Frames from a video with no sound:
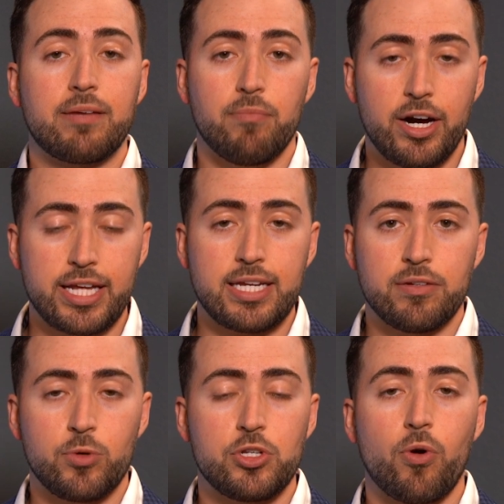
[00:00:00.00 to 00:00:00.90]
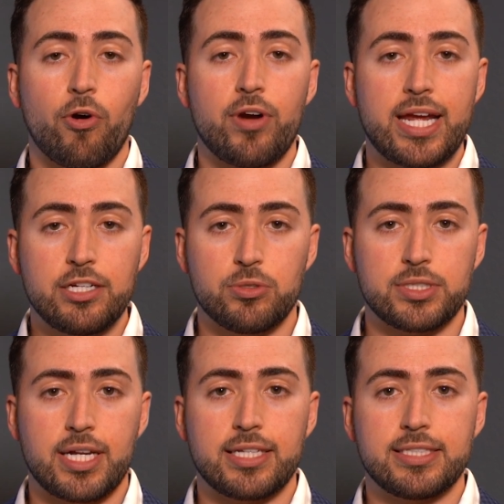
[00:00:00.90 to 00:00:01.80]
money, when you earn
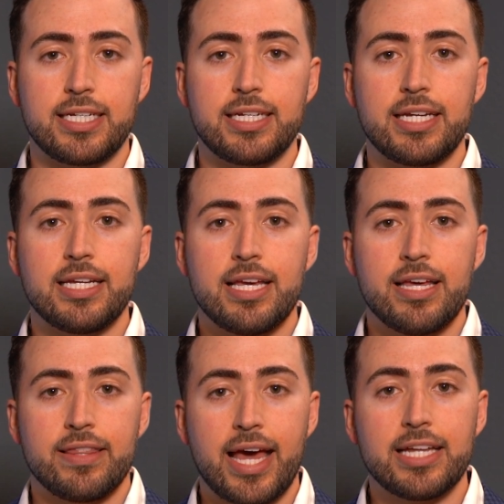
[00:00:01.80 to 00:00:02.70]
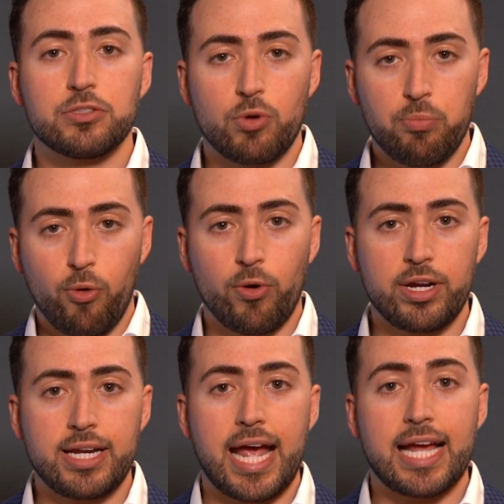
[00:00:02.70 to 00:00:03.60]
interest on a CD, that is
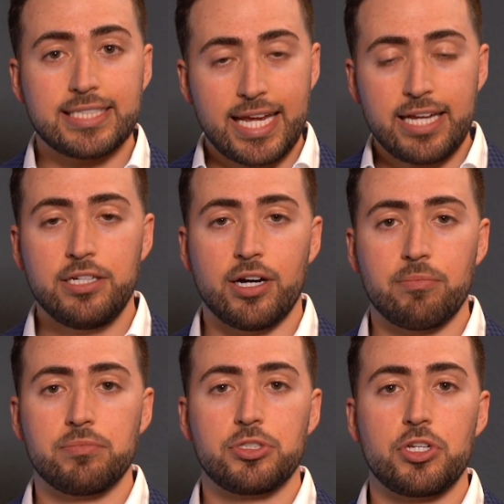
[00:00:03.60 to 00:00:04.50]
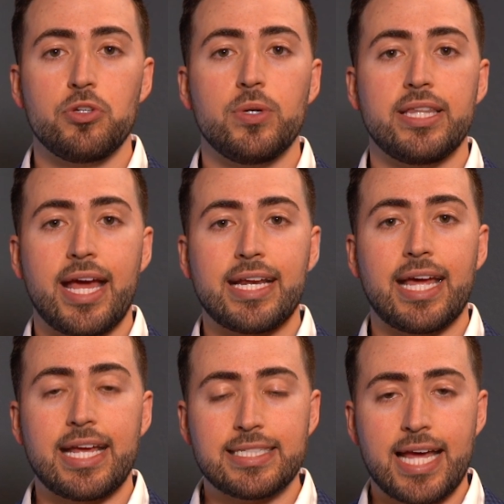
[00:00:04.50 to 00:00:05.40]
reported as income. So you would then
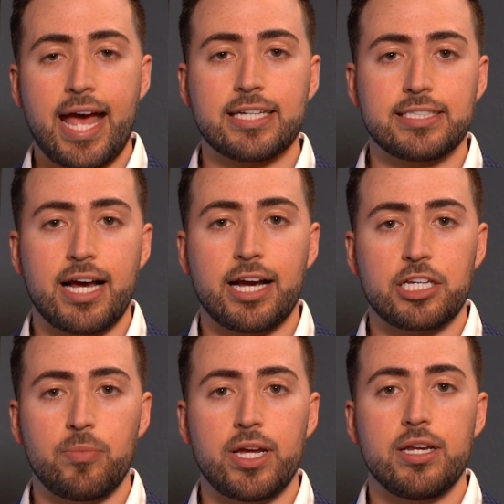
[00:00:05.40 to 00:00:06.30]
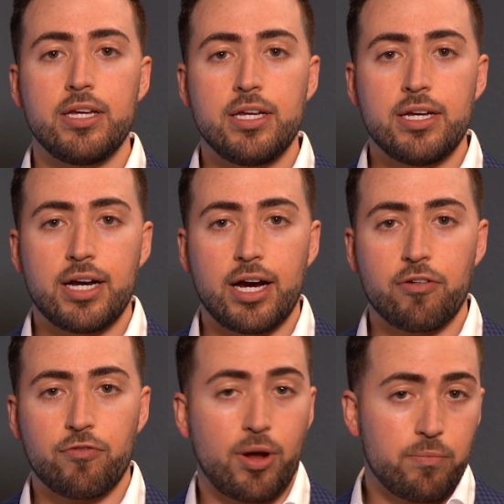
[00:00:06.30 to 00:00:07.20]
get a tax document
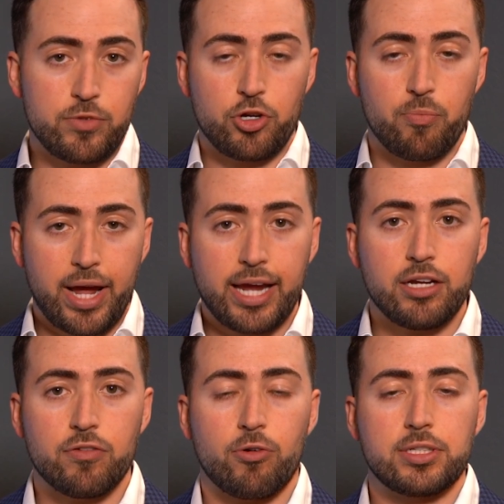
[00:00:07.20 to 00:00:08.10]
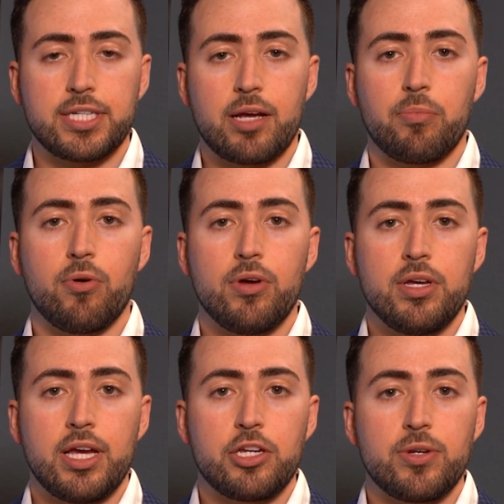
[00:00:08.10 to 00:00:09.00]
from your bank, for example,
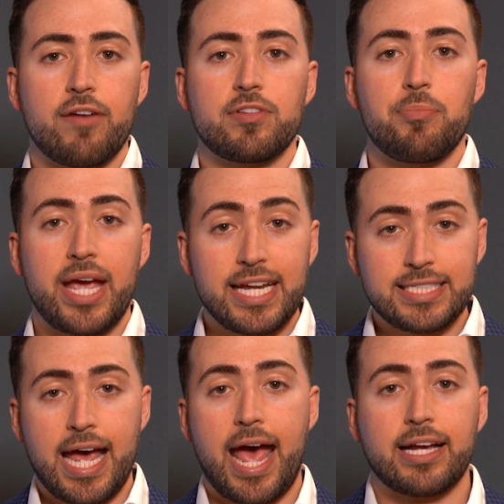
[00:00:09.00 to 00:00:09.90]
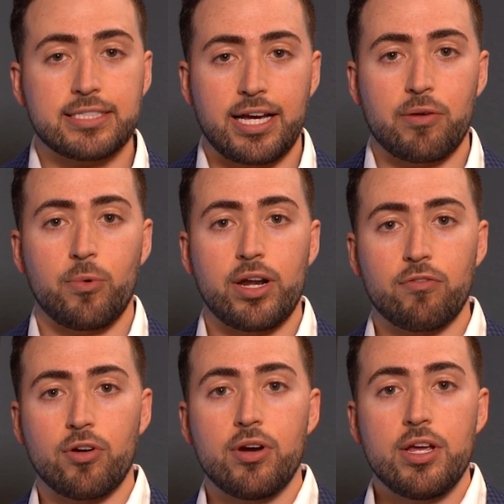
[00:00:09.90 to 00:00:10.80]
and you'd have to pay tax on
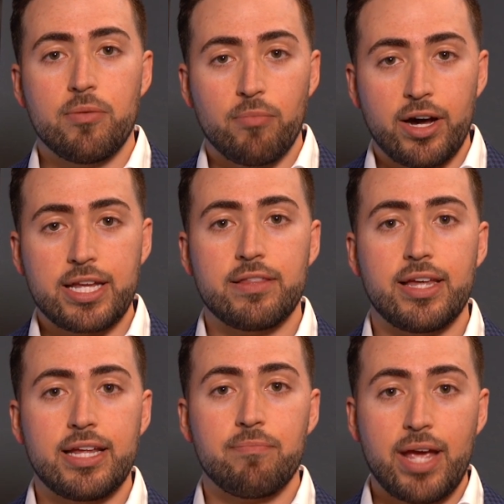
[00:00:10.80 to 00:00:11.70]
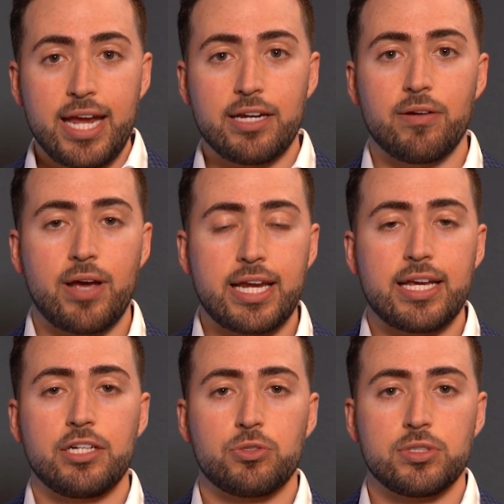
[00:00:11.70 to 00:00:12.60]
whatever money that it made, any
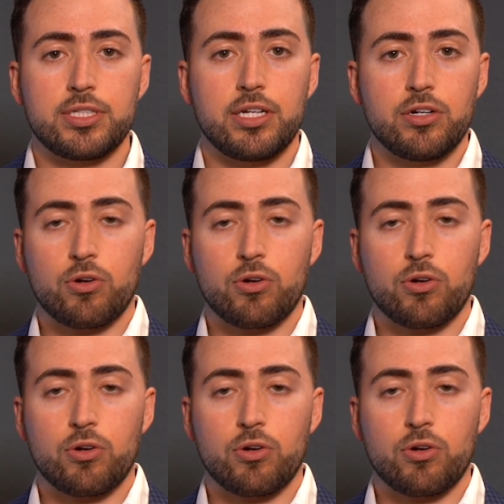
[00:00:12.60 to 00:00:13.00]
interest that it